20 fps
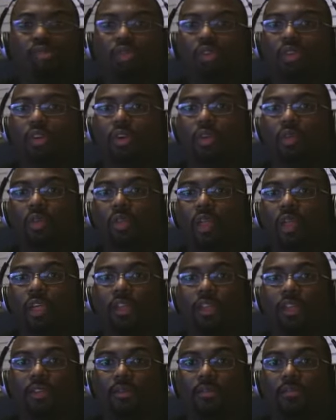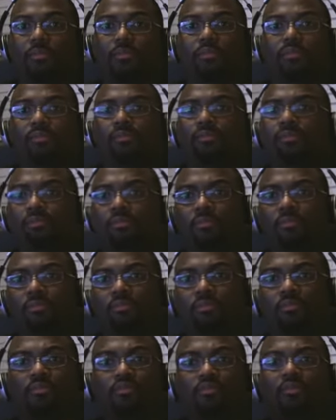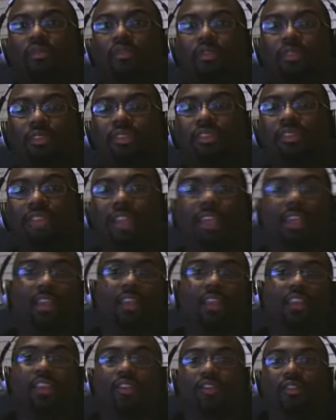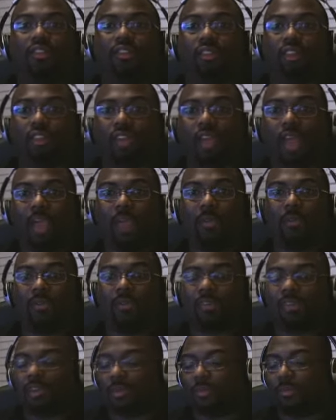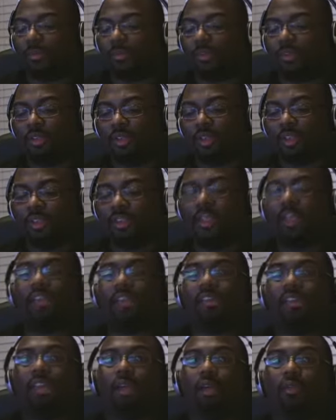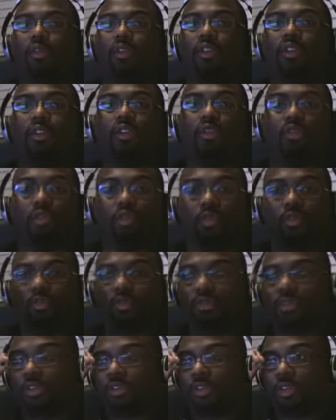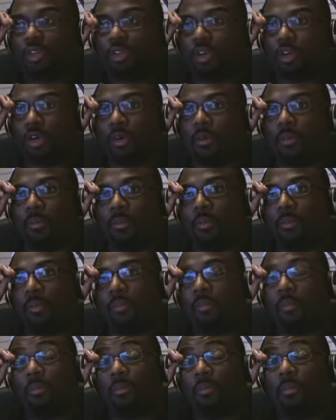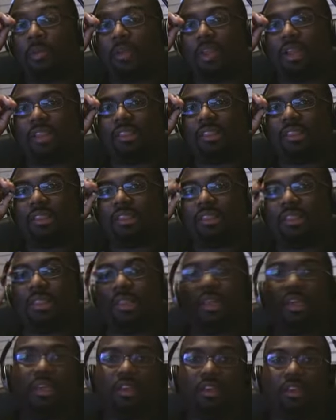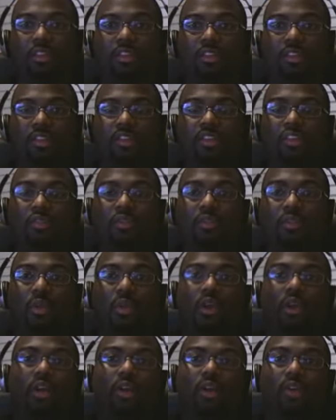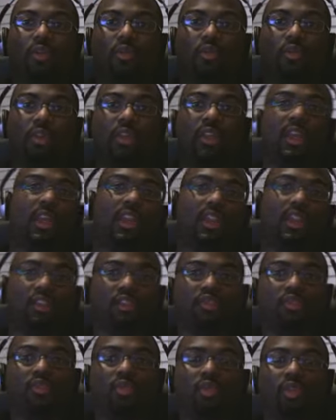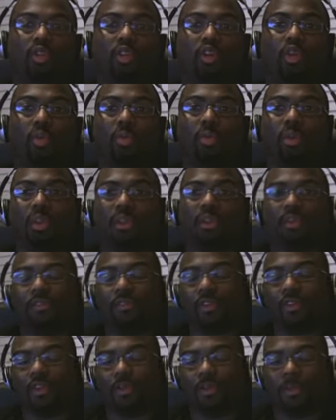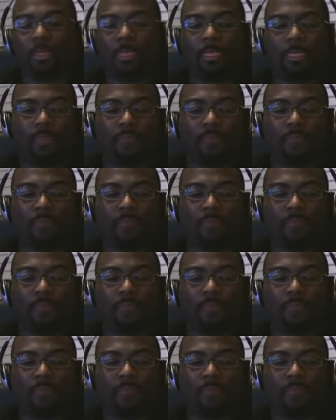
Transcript: like staying there till the time's up. That's not really cool. But I think this is where we get into a little bit of a,